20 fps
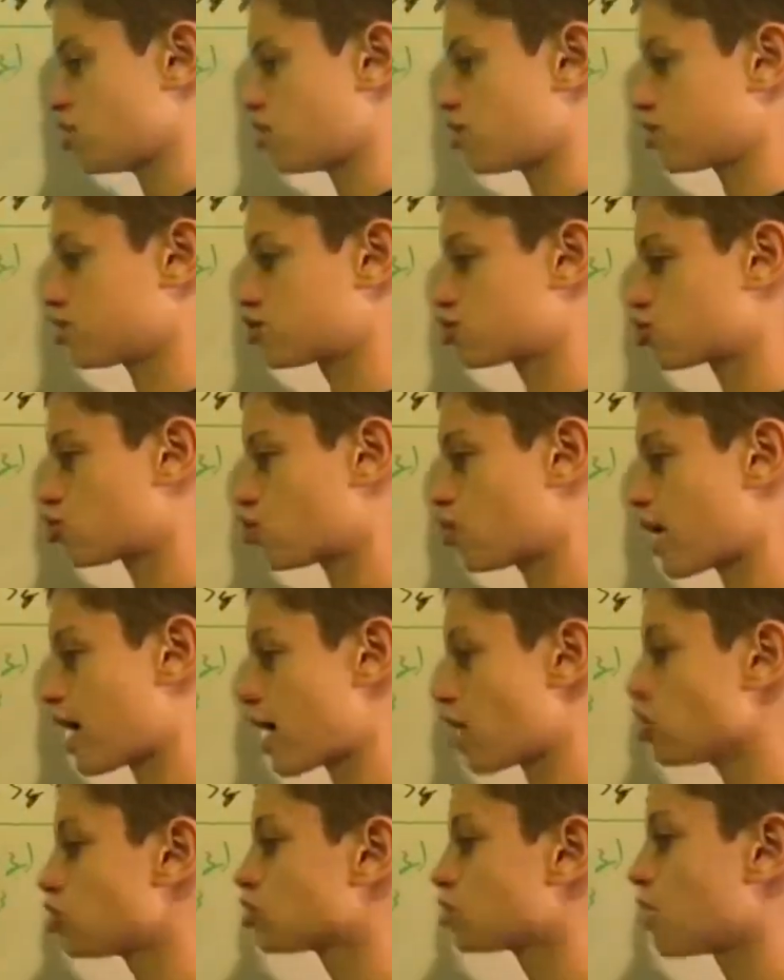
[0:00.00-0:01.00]

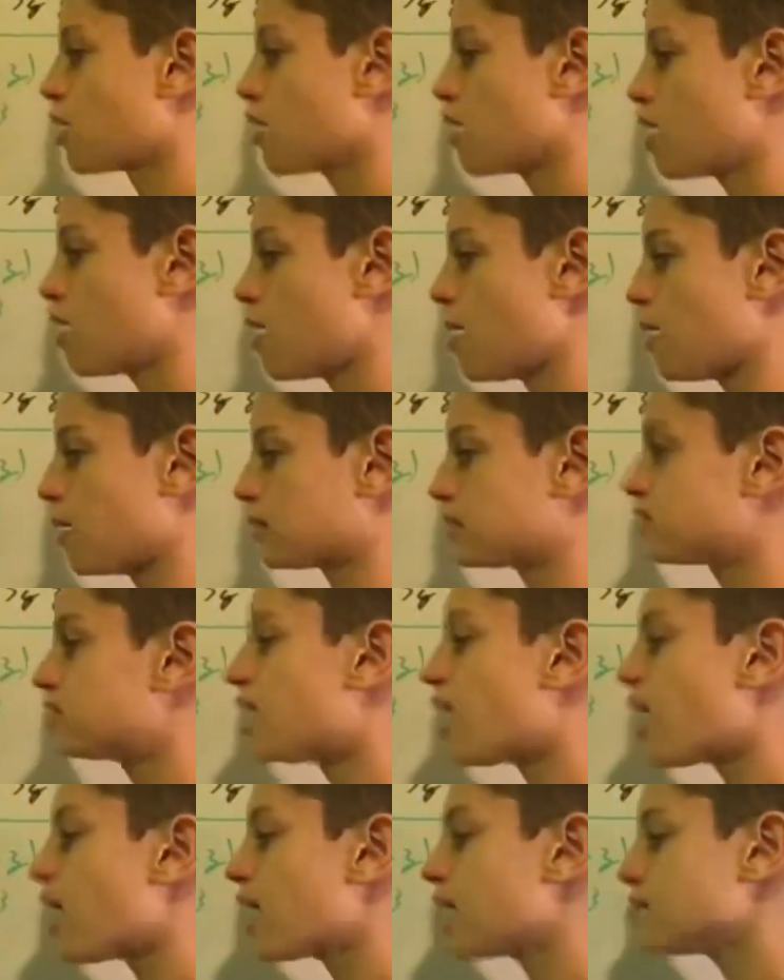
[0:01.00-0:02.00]
squared
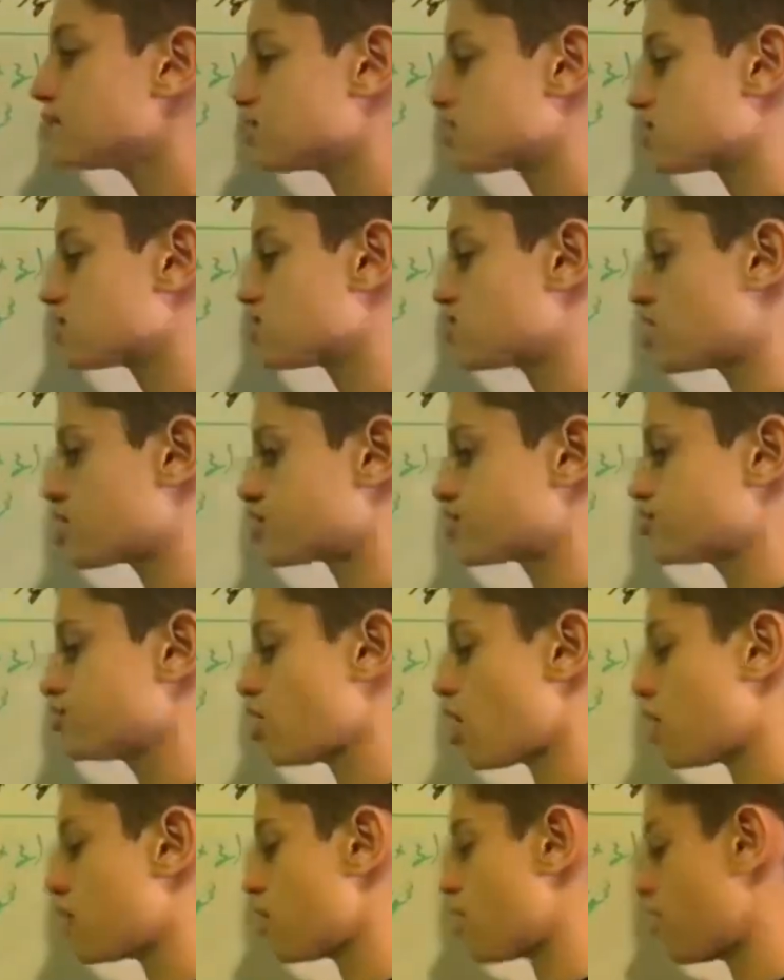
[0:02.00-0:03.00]
times the
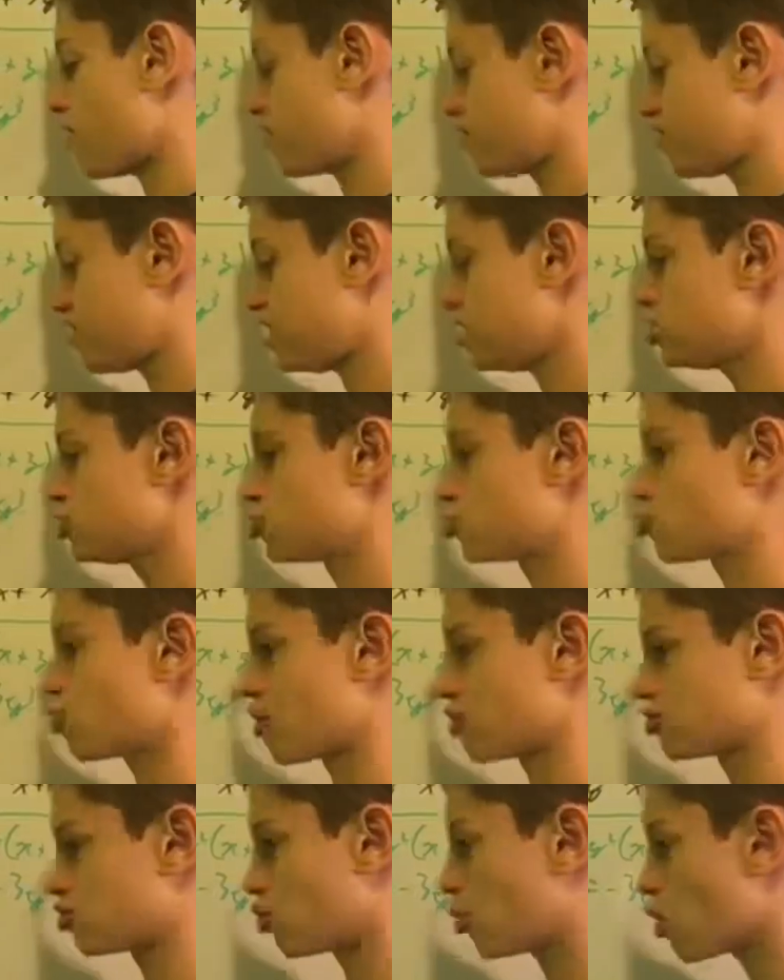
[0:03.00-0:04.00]
sum of these
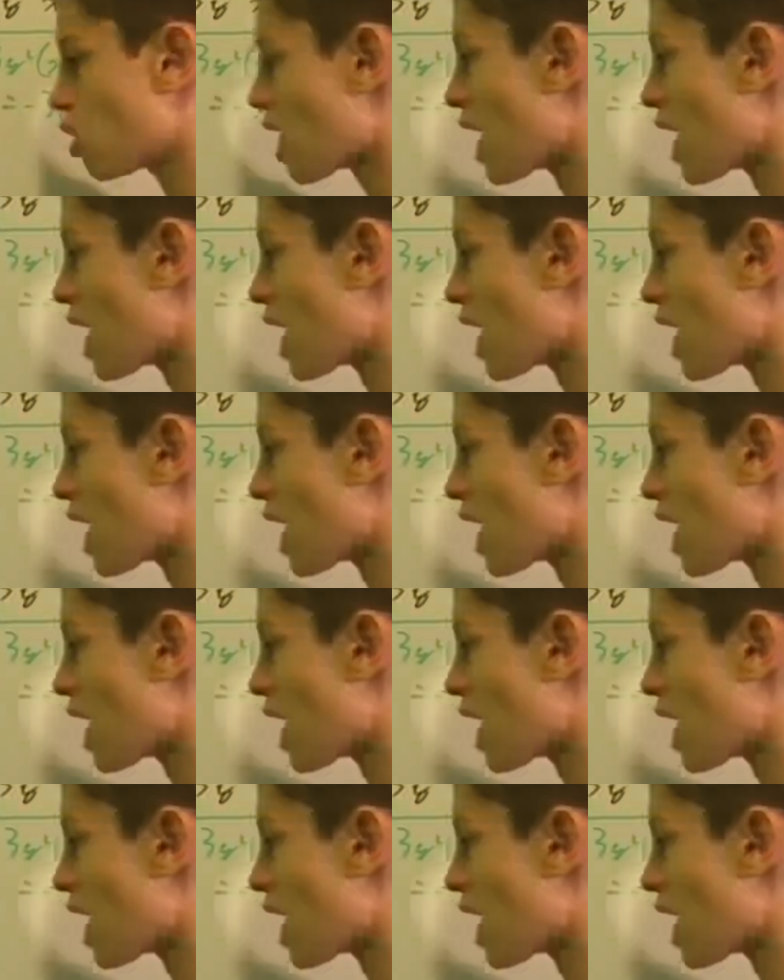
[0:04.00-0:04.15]
squared. So we'll